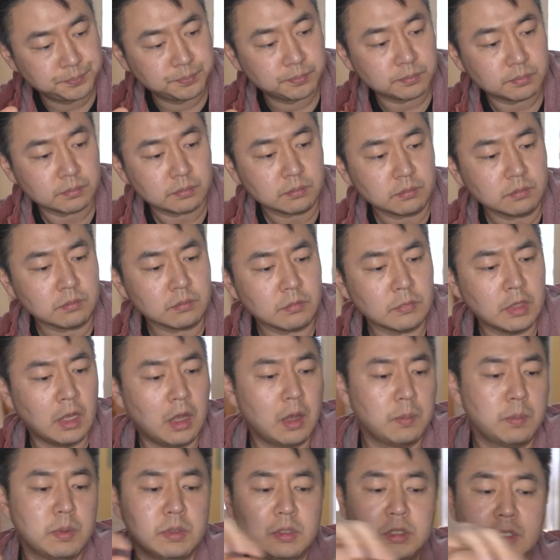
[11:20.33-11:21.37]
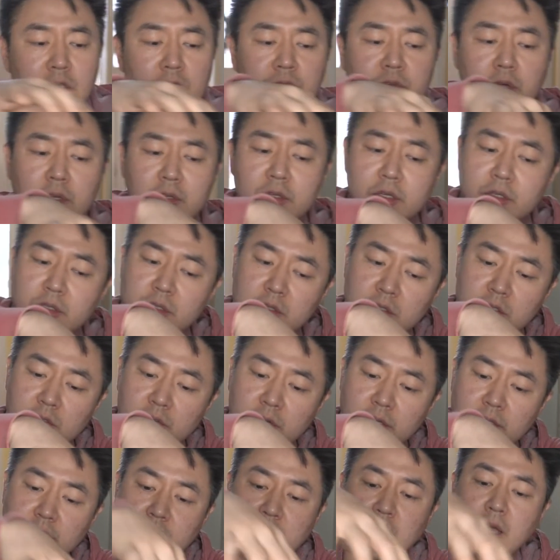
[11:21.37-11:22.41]
I believe that this is
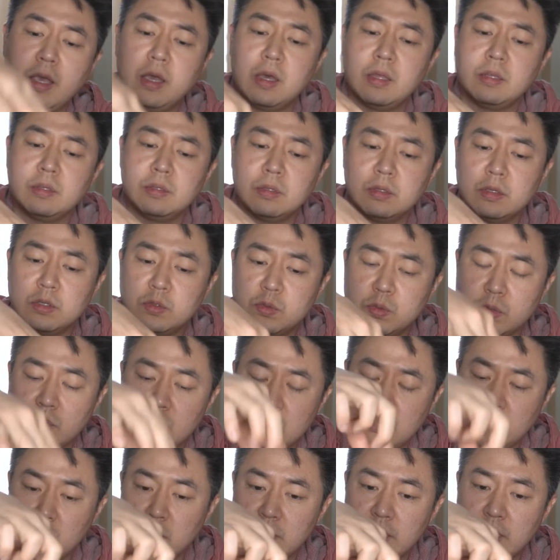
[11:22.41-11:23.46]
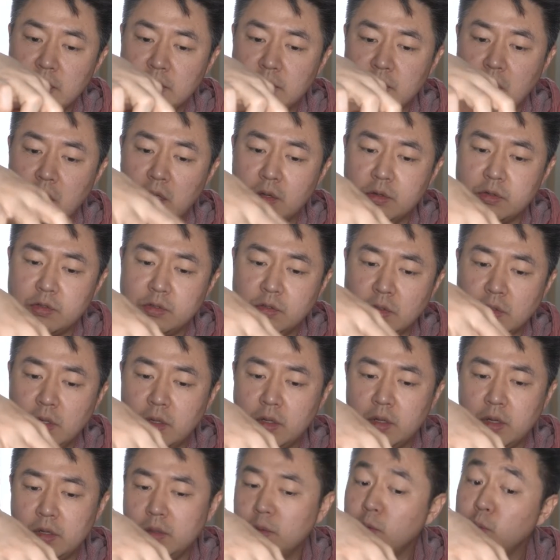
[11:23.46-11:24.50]
around ten. This was thirty-eight dollars,
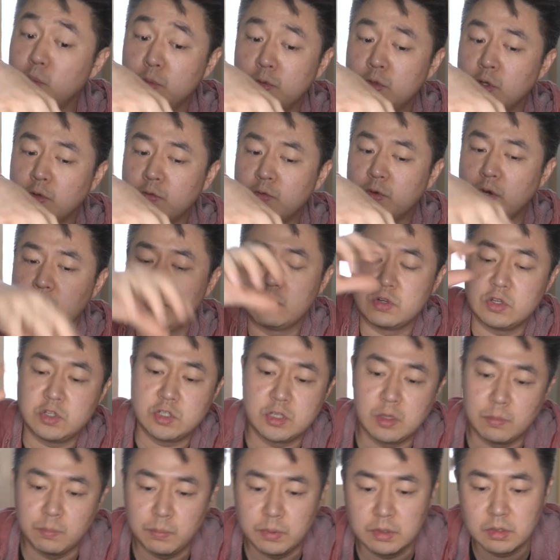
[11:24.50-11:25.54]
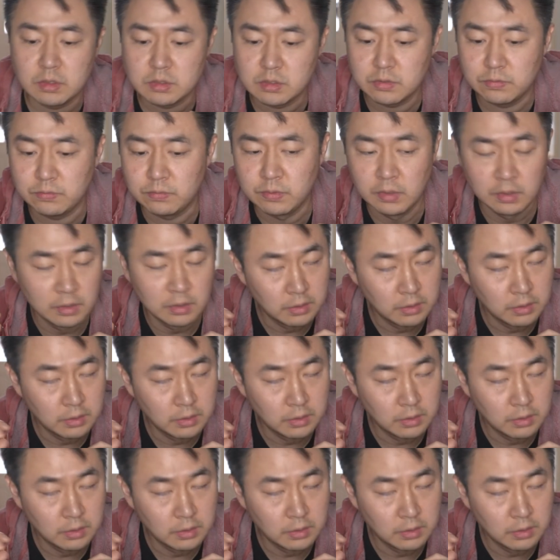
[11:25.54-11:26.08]
and it took forever to ship because of